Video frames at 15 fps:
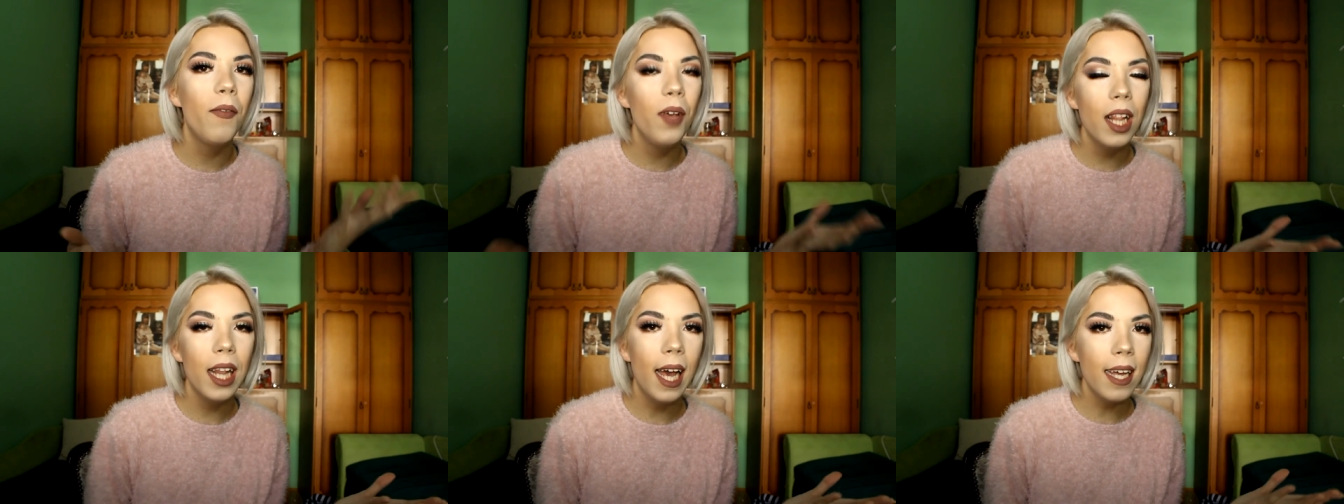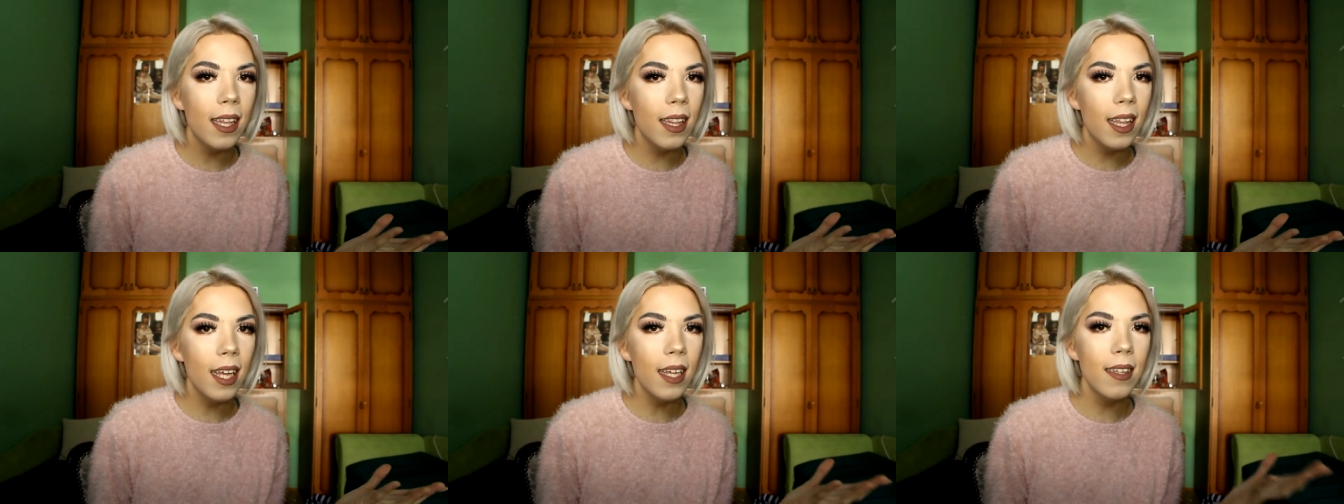If you
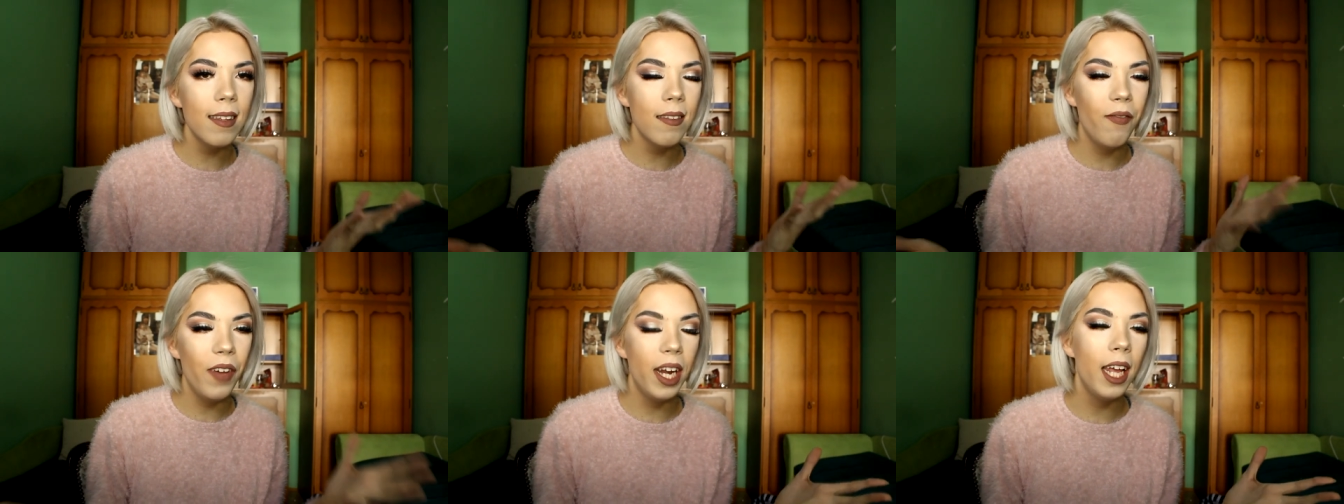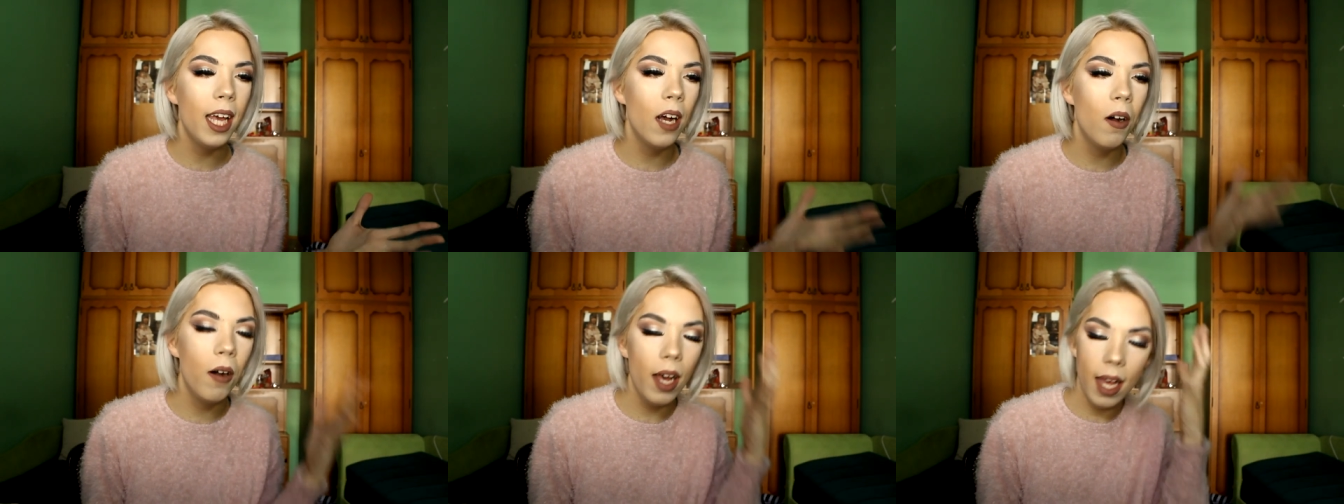liked this
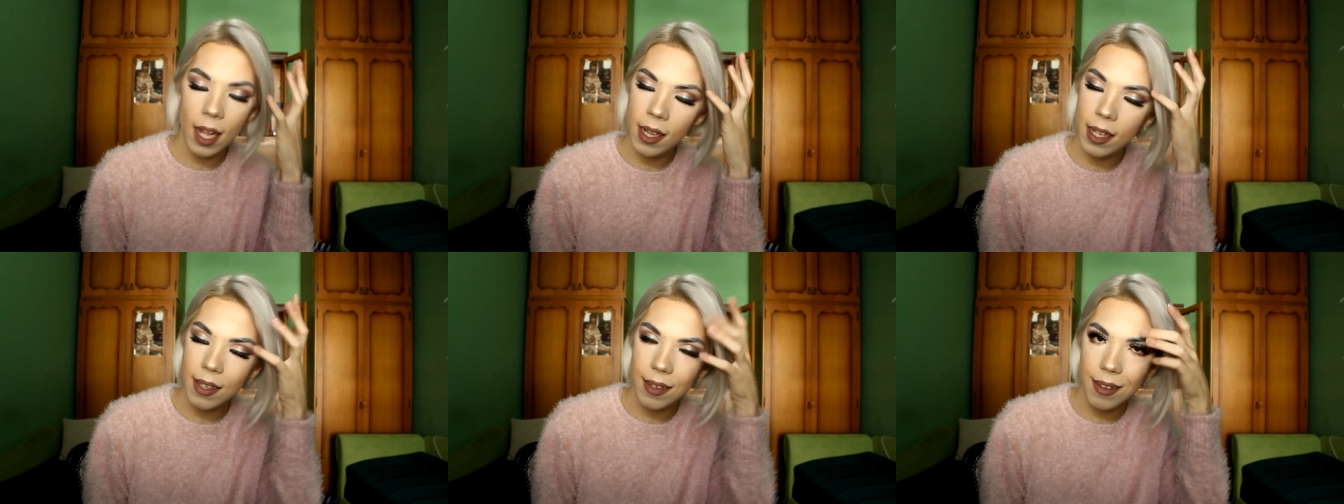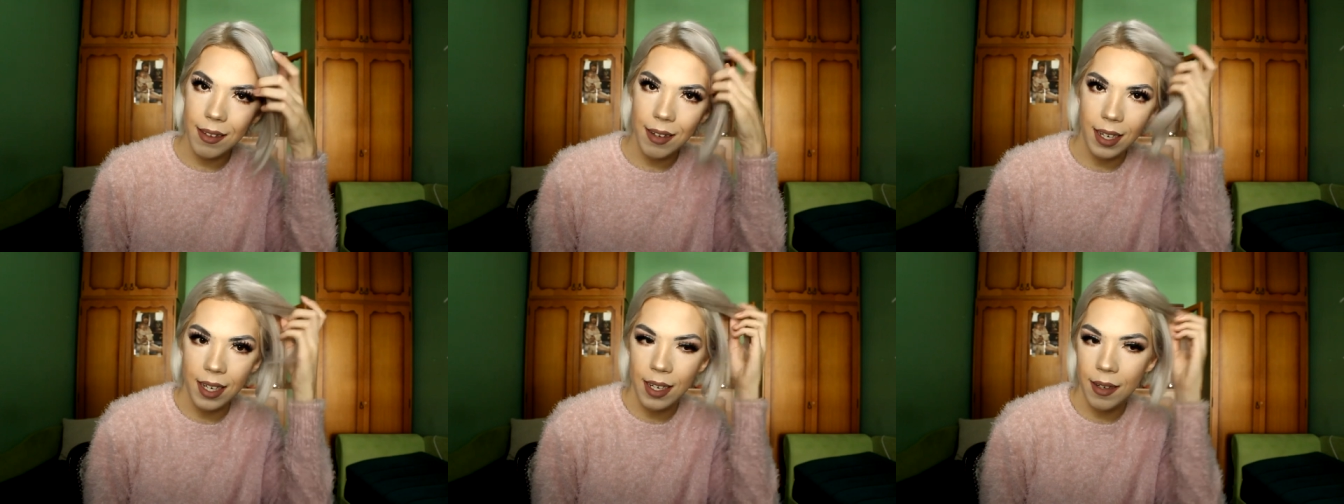video and
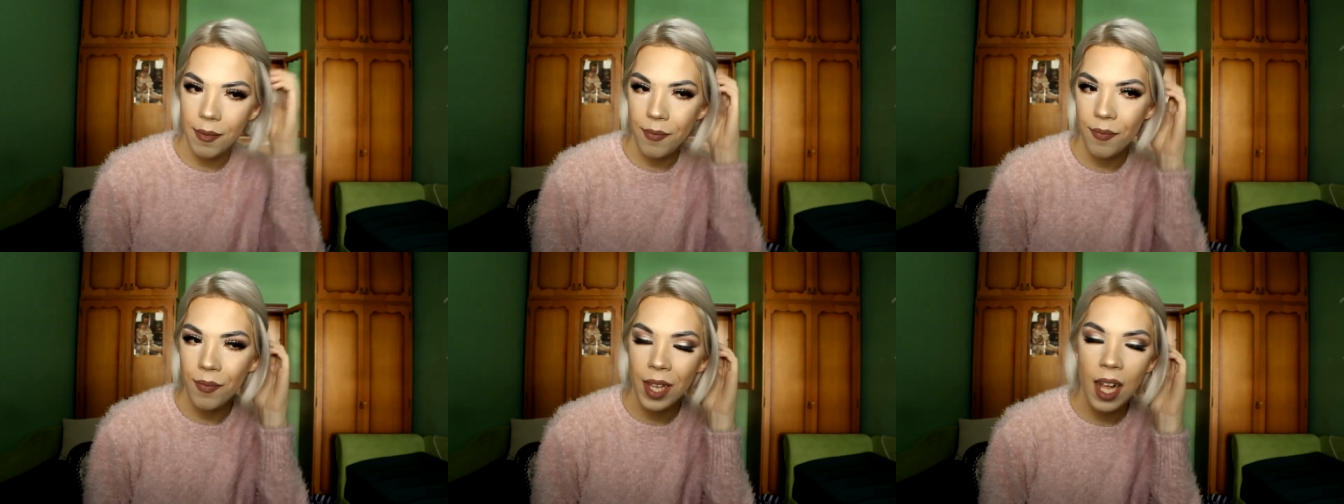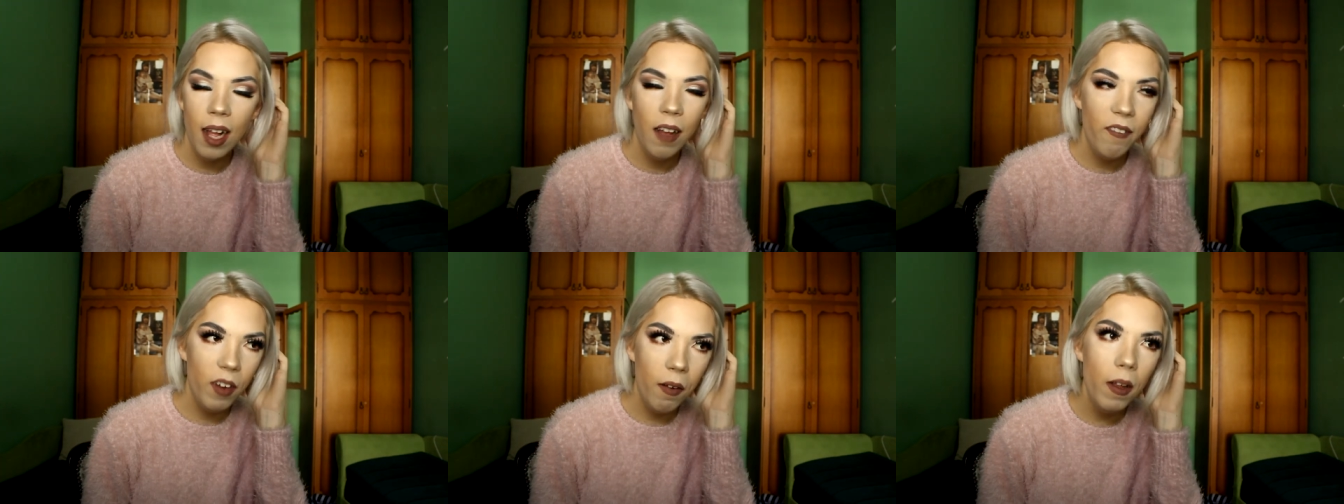this um,
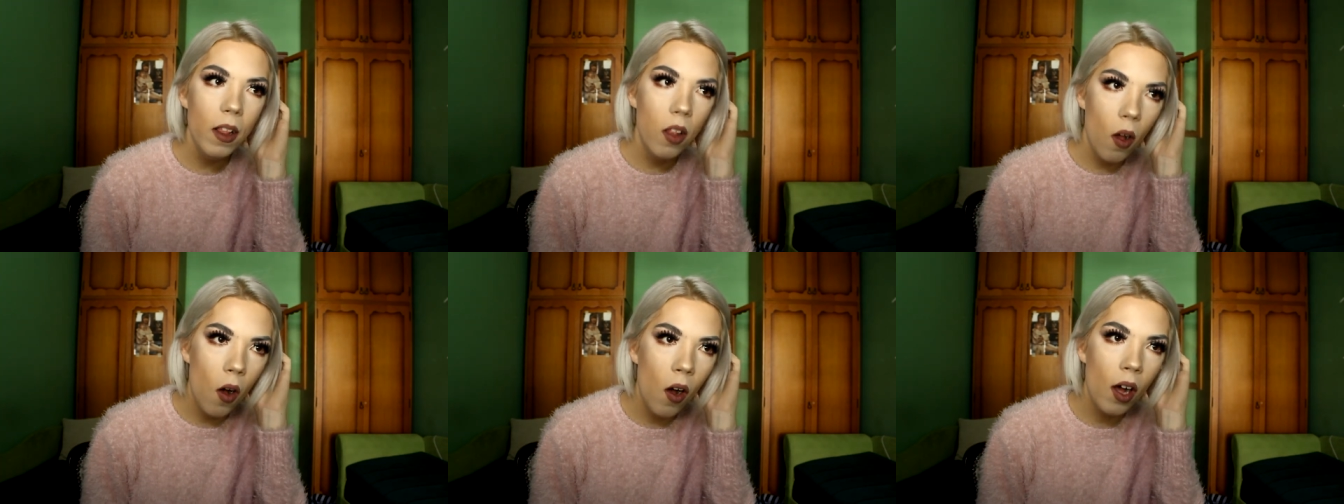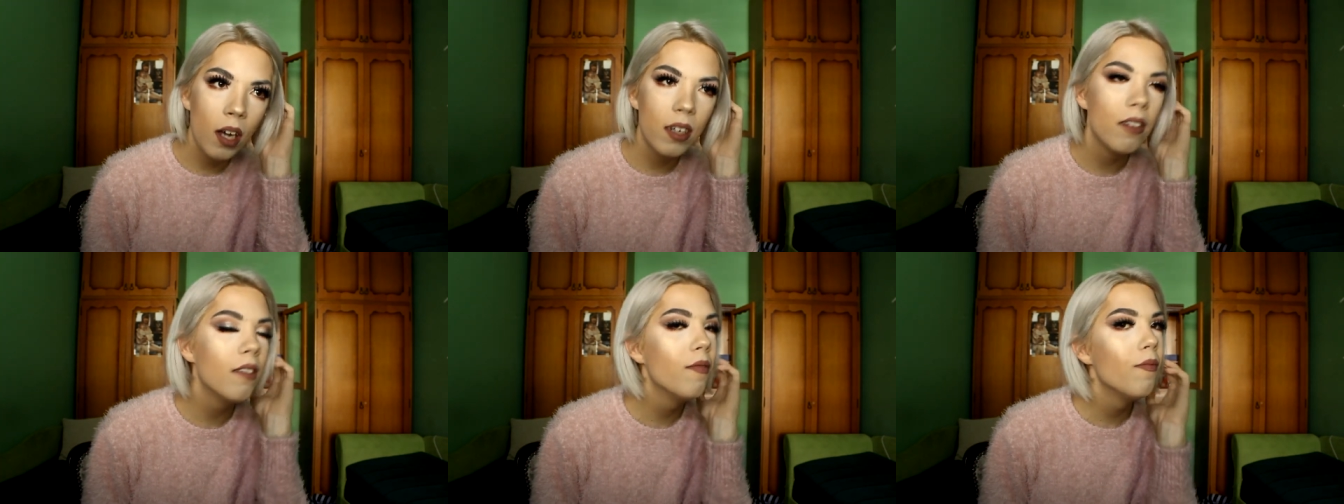very
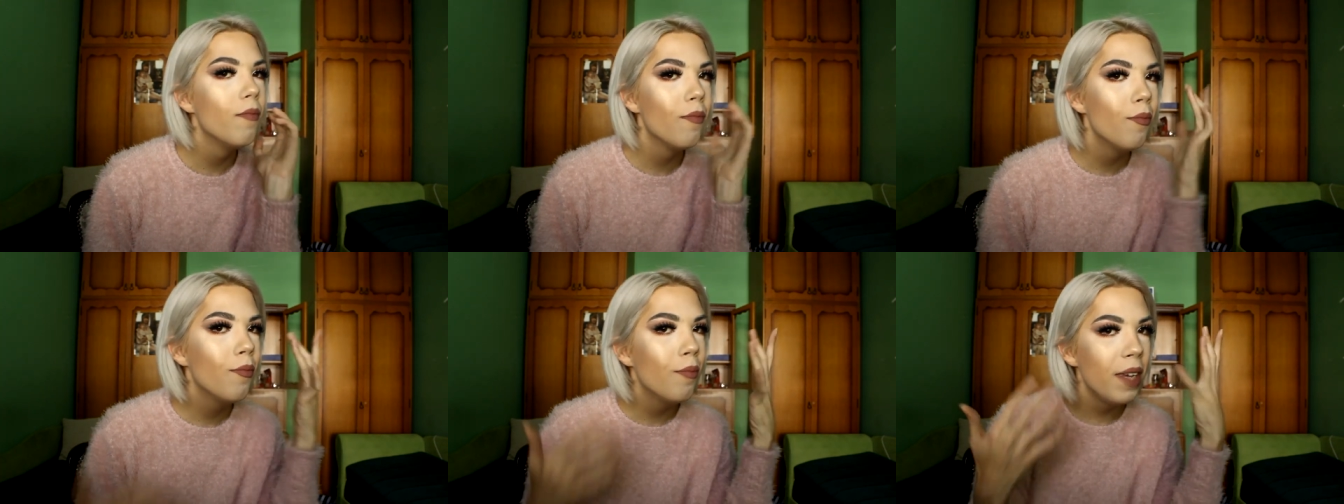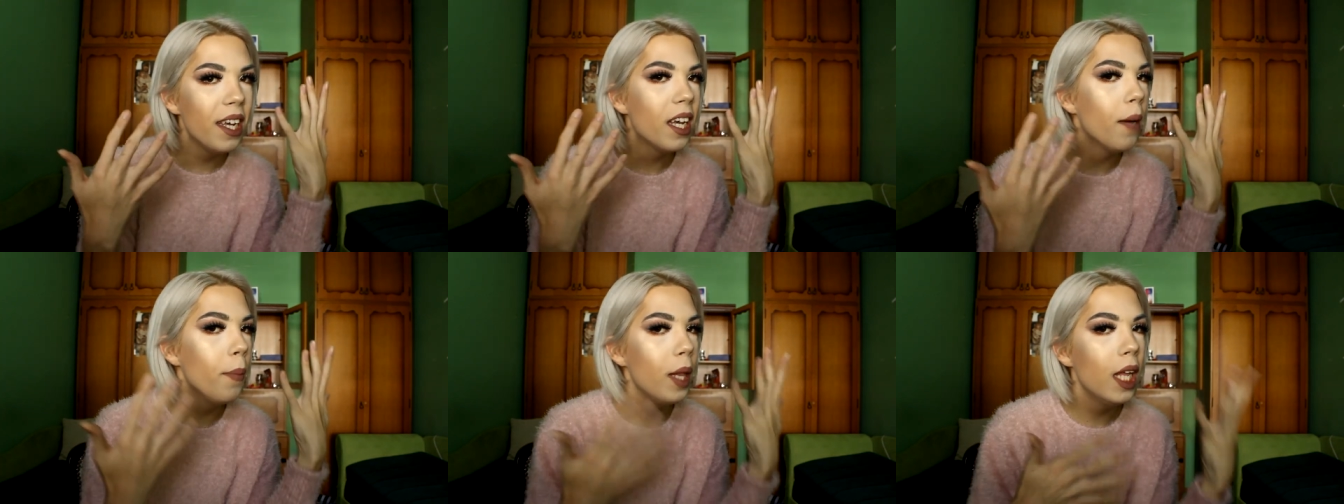long
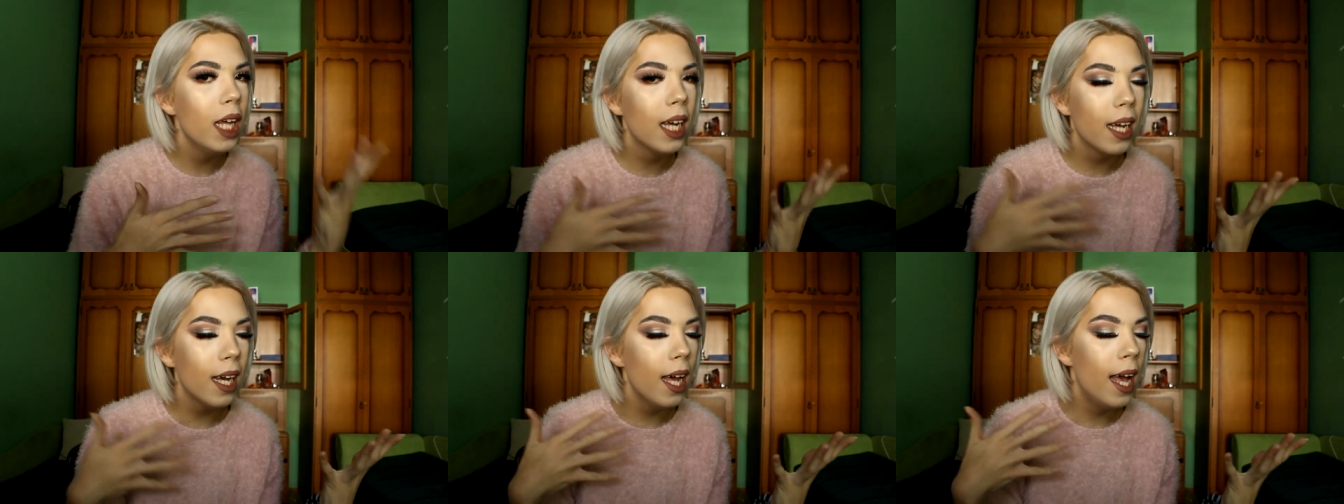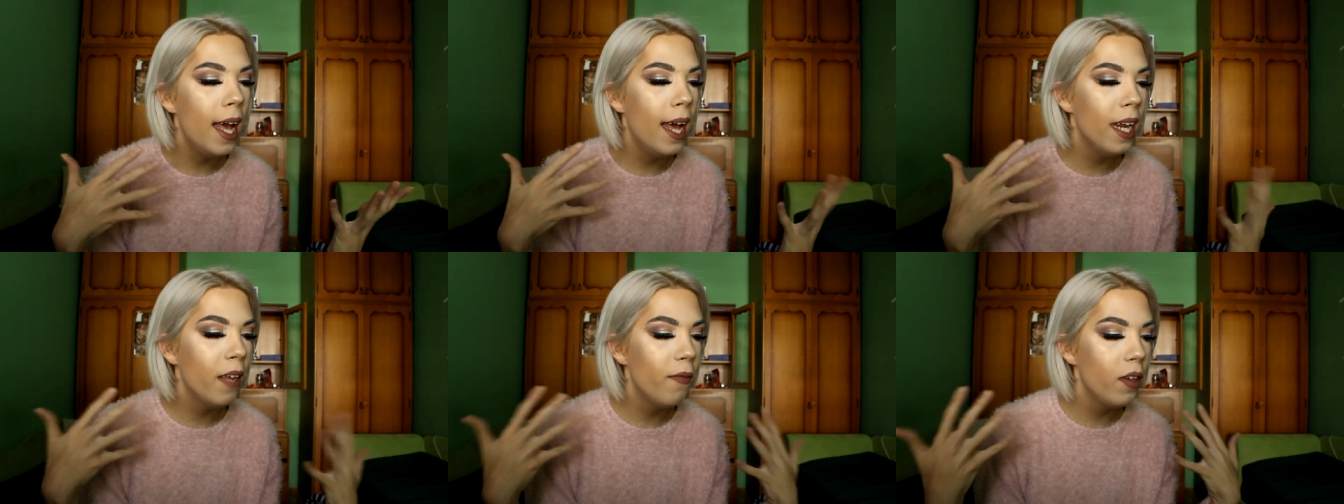makeup look,
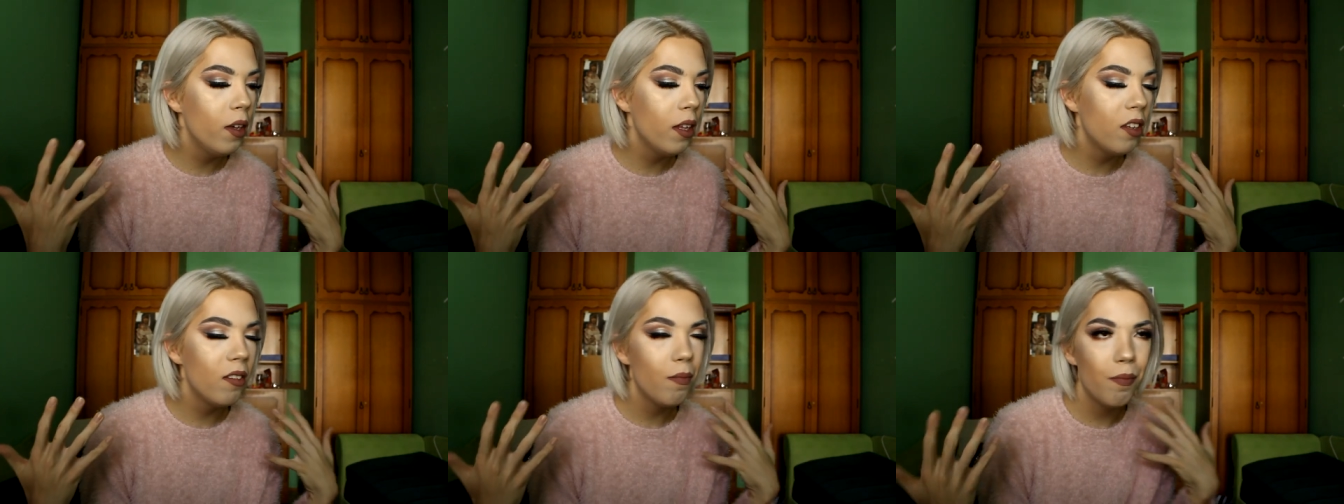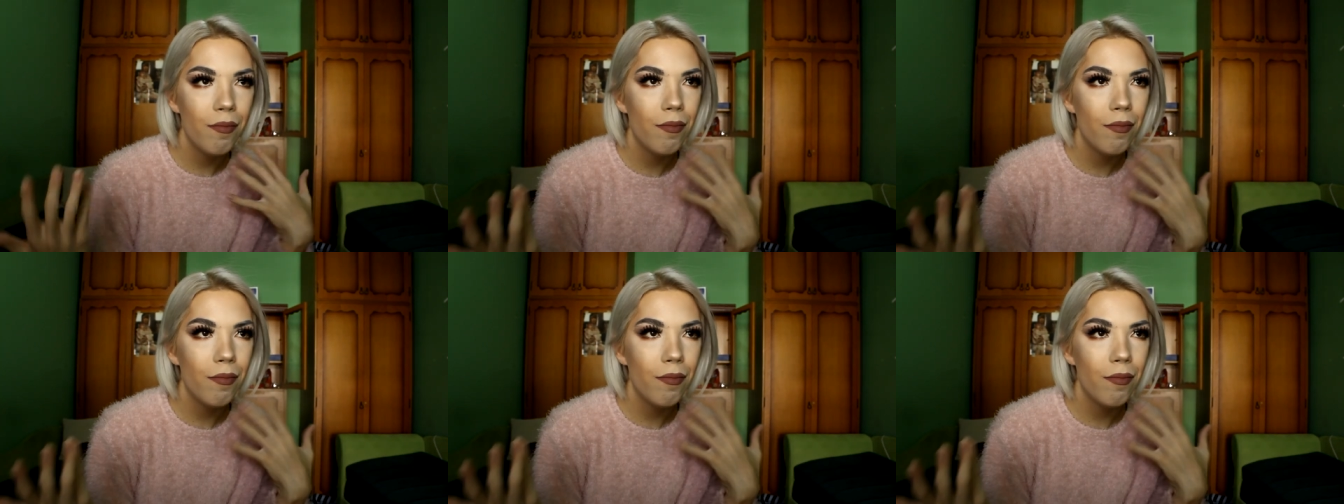and if you